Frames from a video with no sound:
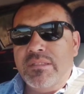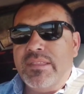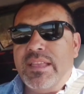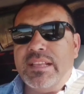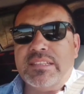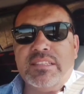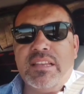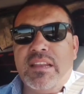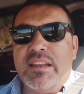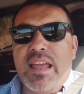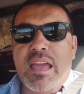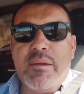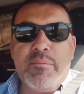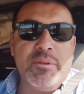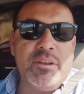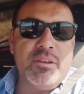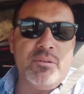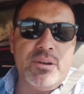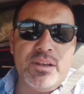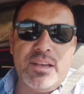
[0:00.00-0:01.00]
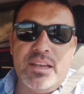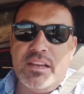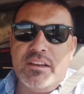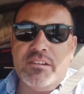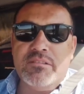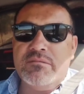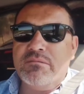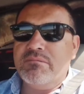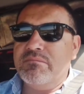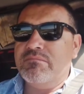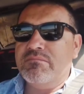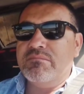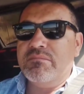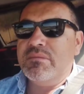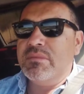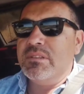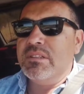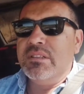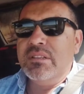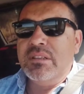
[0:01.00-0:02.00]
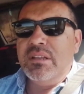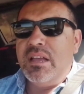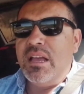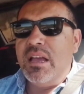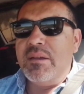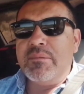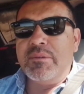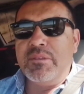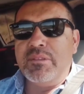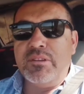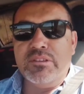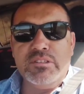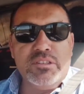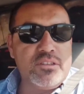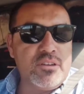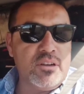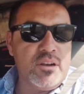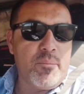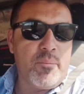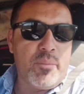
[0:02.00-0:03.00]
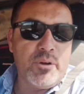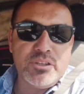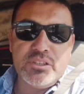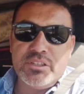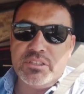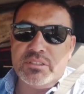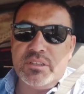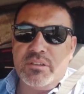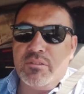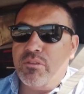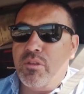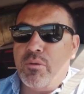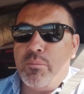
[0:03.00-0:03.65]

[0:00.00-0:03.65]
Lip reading: That's not happening right now. I mean, they're just going to push us.